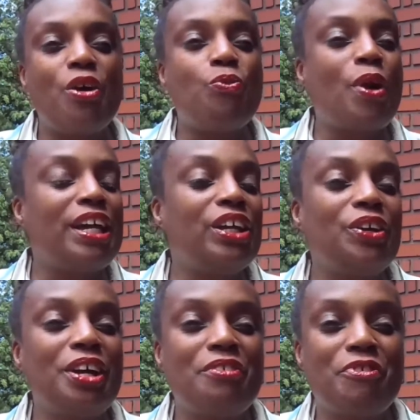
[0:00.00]
regular
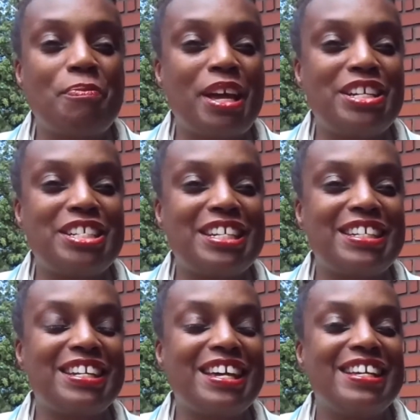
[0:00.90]

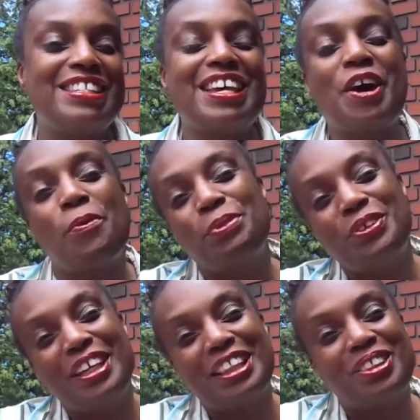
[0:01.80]
information to help you
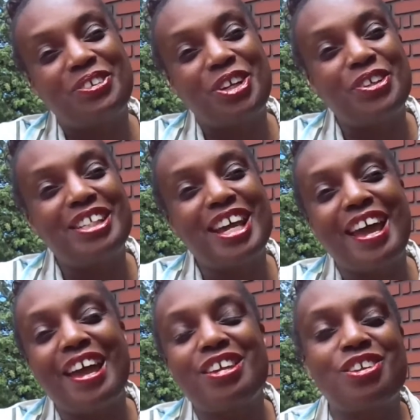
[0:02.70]
get through your
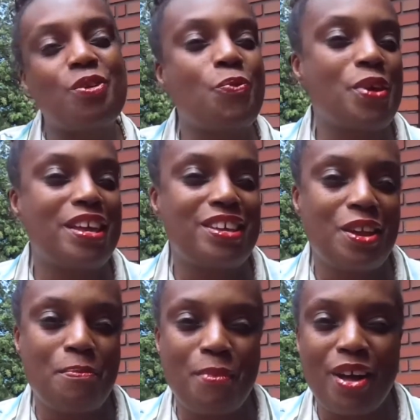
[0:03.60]
day, your week,
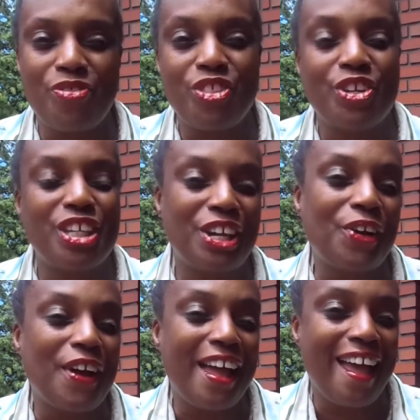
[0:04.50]
your month, your
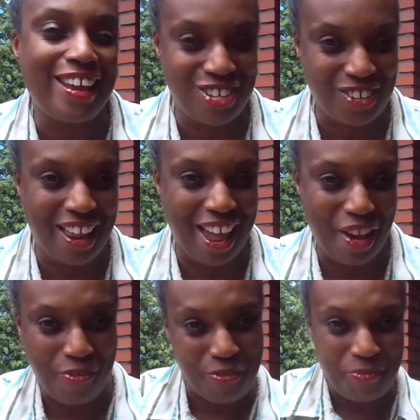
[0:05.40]
year, and your
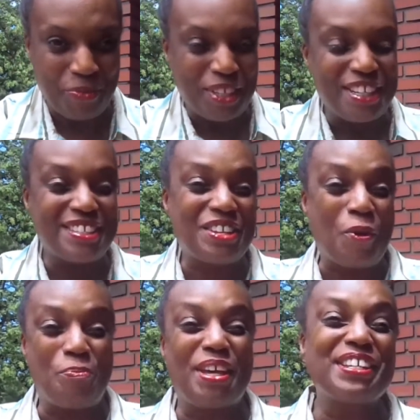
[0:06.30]
life. So
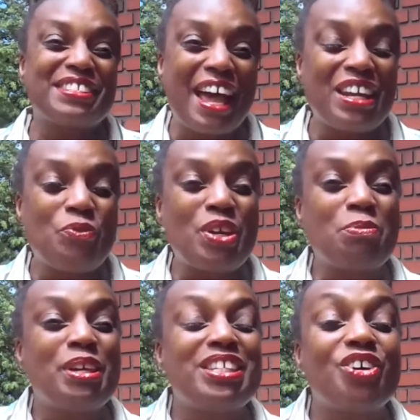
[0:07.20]
be excited with
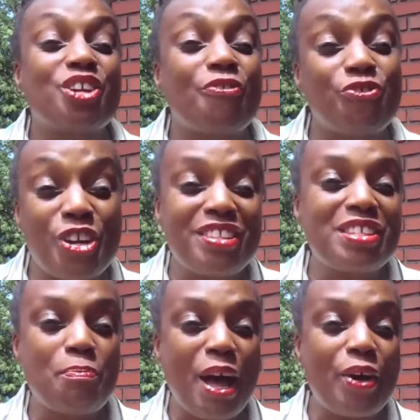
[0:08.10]
me, tell your friends
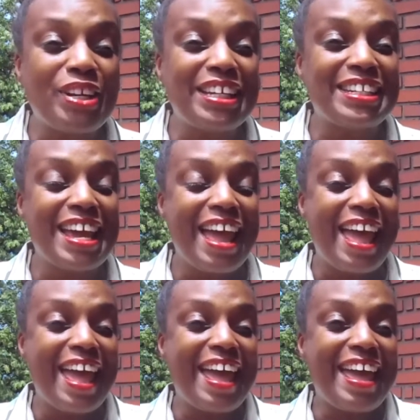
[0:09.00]
about it,
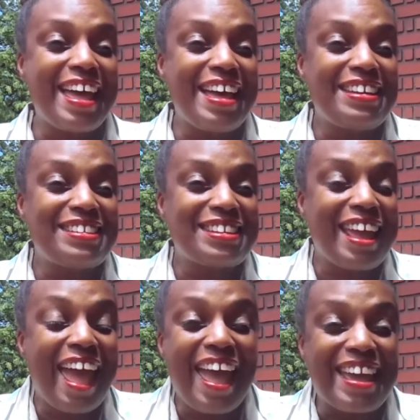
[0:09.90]
and
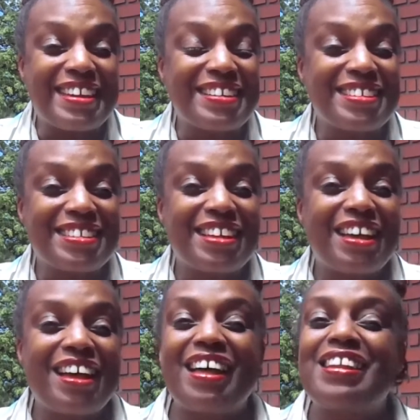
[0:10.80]
hey,
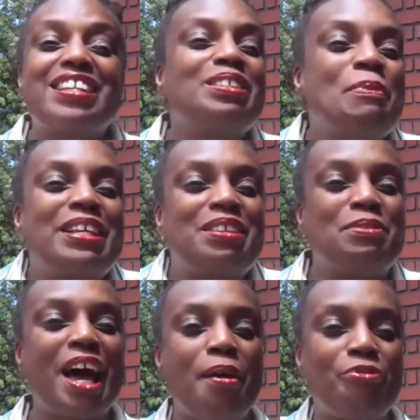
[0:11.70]
let's make some
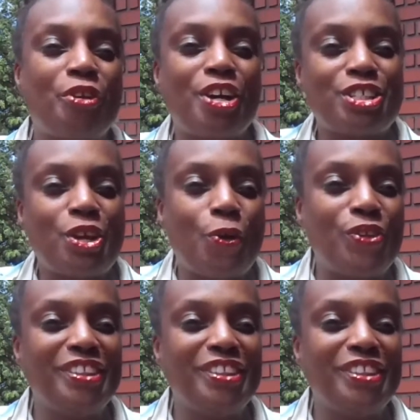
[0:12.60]
time for our soul.